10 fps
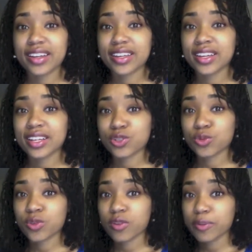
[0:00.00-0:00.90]
he got
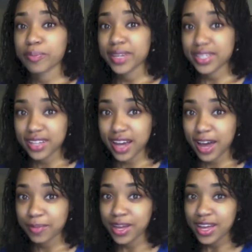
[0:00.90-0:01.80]
screwed over big
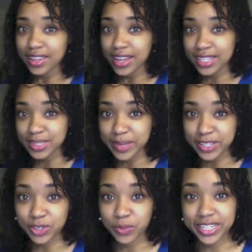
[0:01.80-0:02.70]
time last
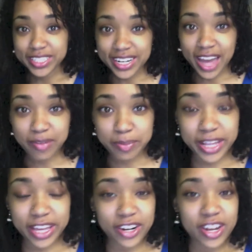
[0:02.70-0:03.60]
semester when he didn't have a
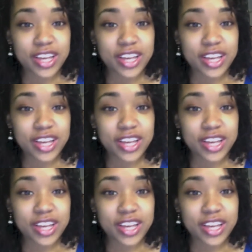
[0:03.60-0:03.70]
planner.